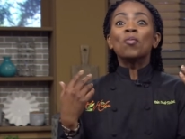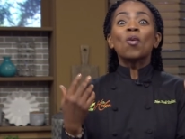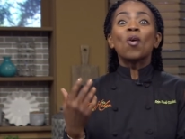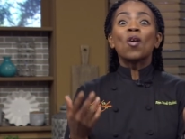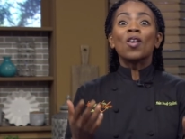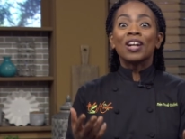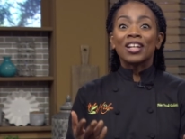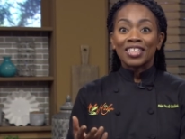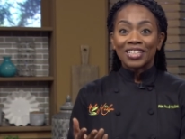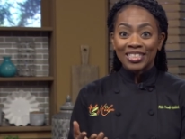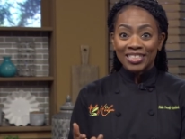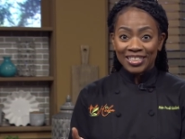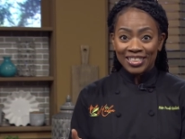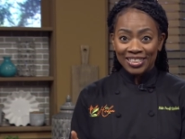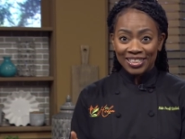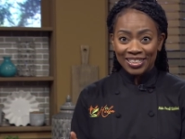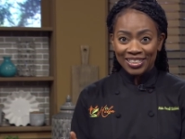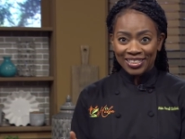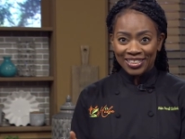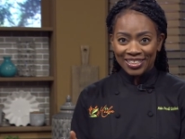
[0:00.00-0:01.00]
more
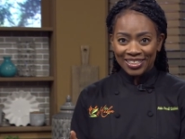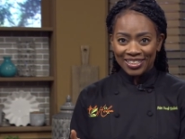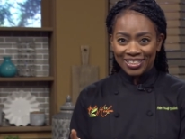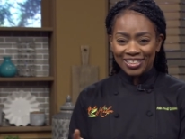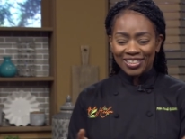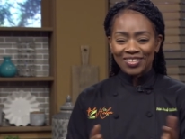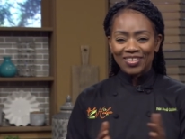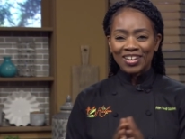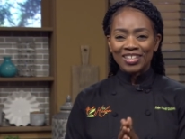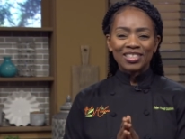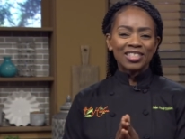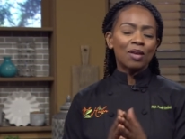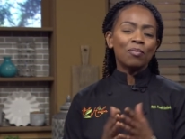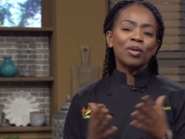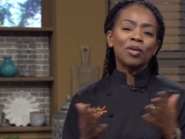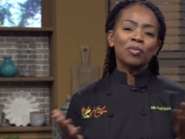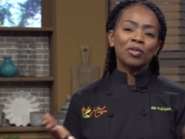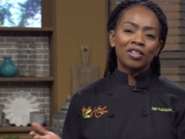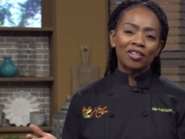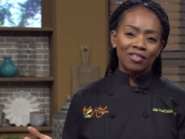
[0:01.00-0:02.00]
delicious, right? Some
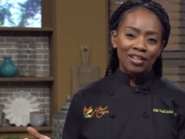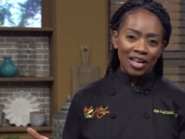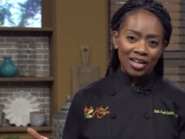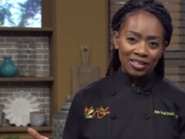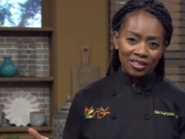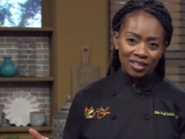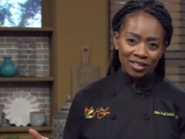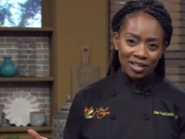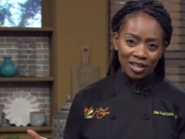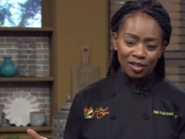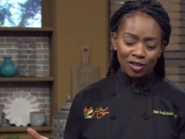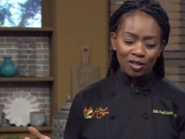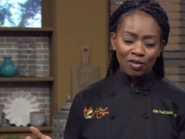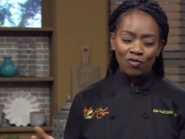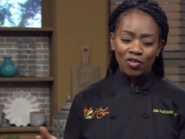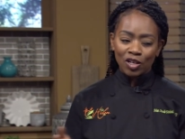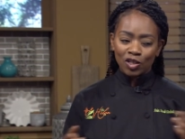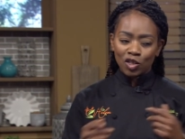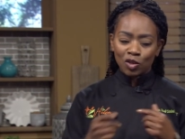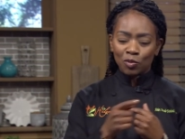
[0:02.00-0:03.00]
people don't like the taste of
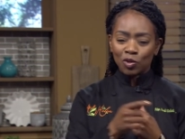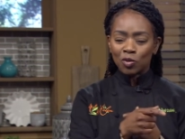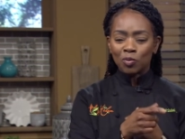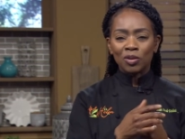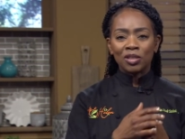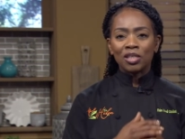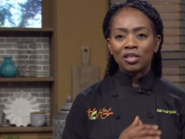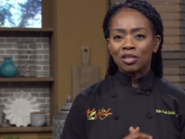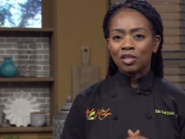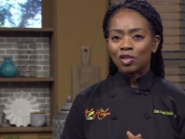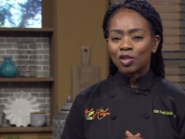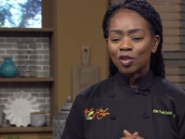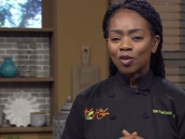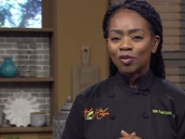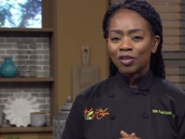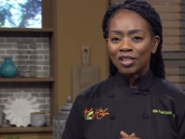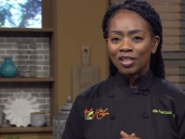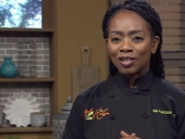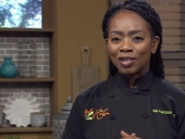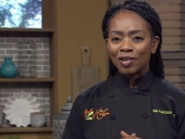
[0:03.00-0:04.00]
vegetables, but this is
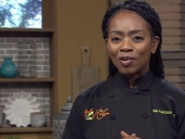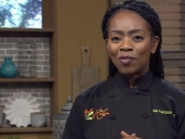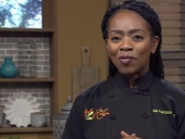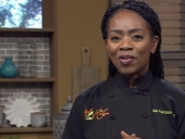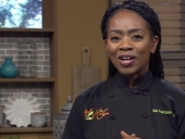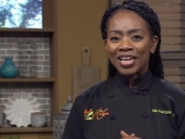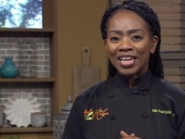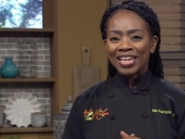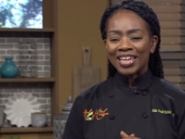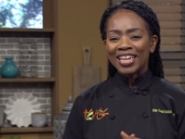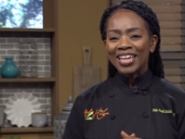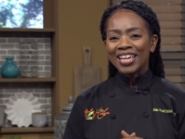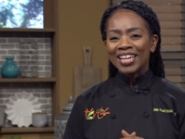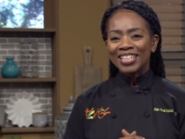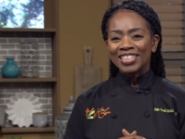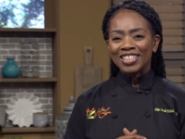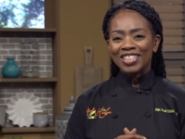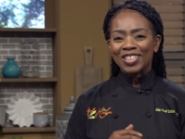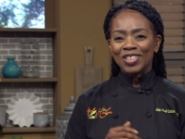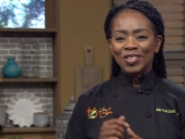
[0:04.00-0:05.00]
certainly a good way
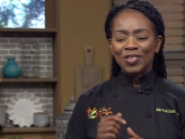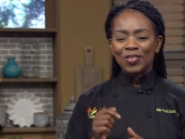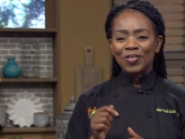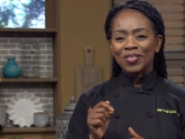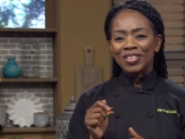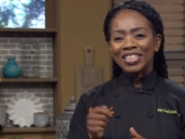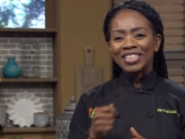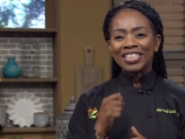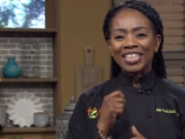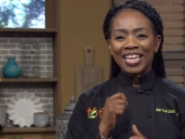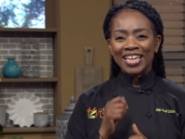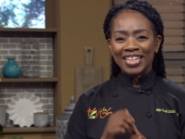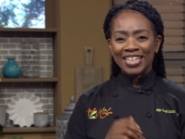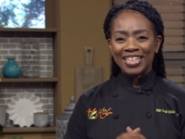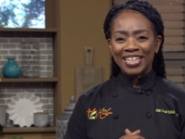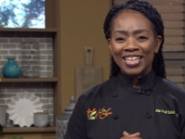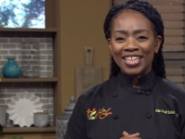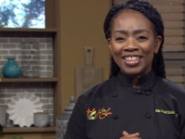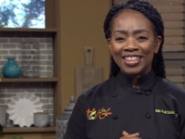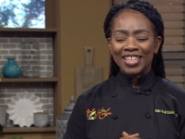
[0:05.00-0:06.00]
to get it
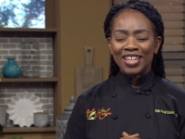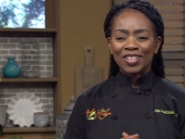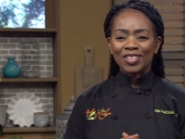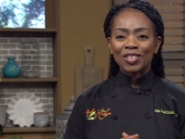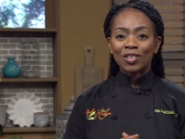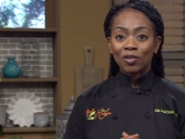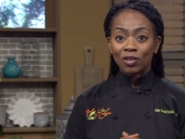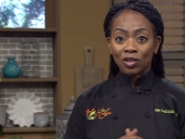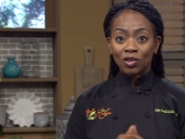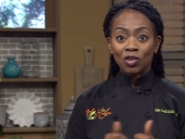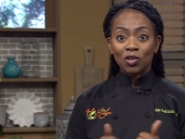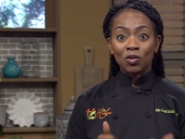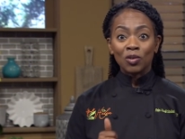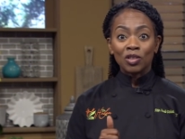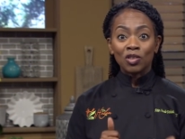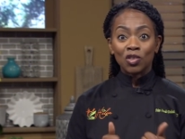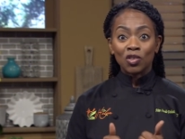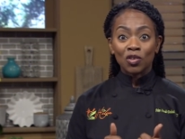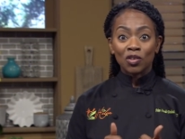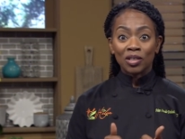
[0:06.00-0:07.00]
in there so that you
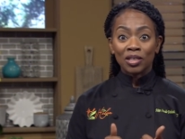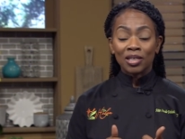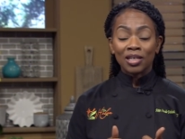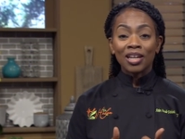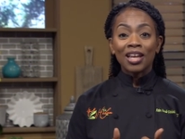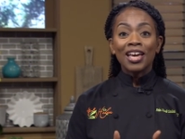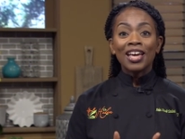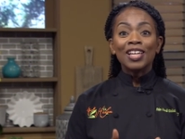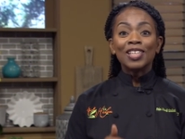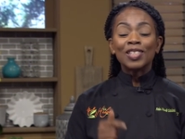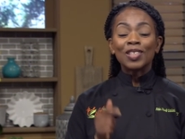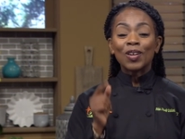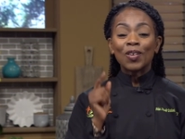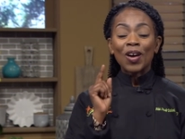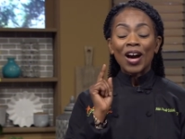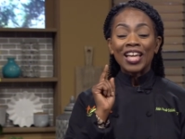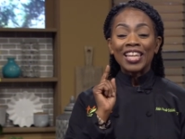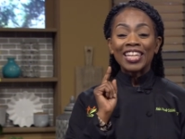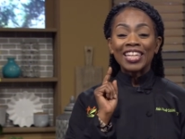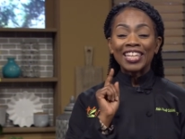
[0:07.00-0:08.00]
enjoy it. So
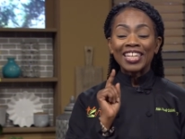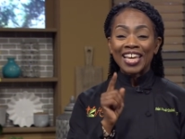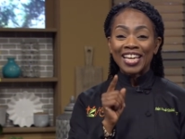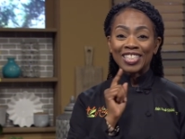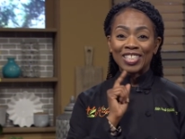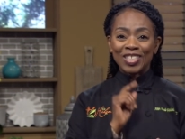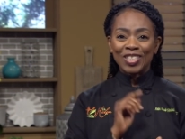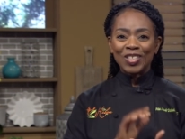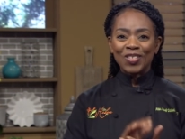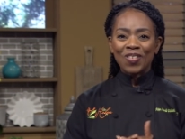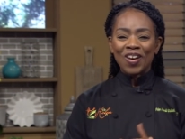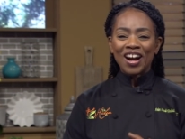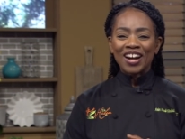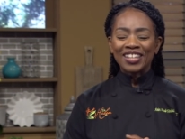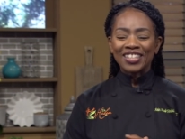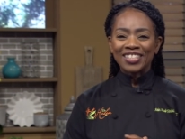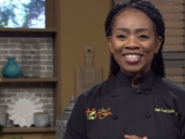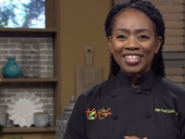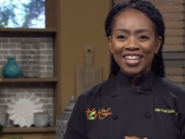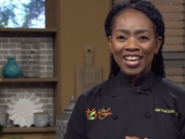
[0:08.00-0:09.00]
let's do our
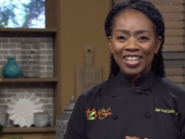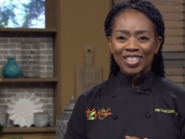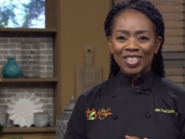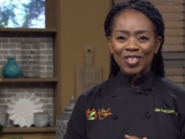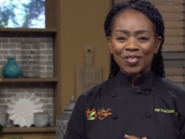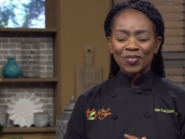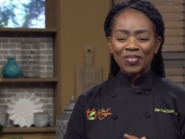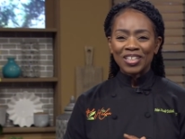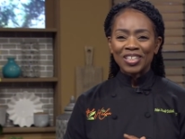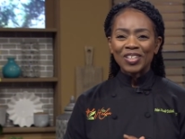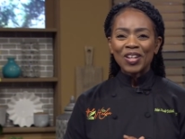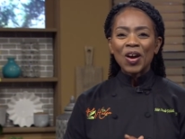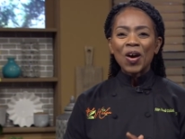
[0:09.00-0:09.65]
next one.